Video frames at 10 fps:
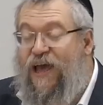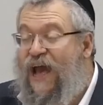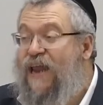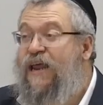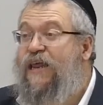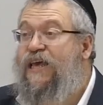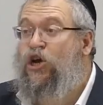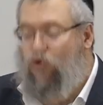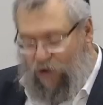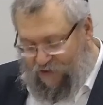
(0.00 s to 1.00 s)
of
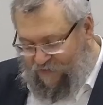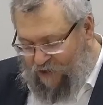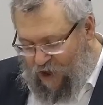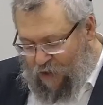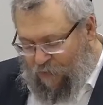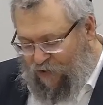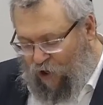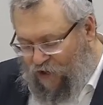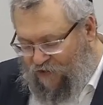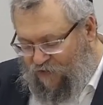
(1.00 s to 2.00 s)
any of
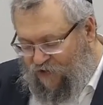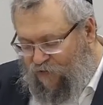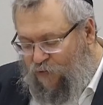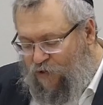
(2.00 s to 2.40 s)
that light.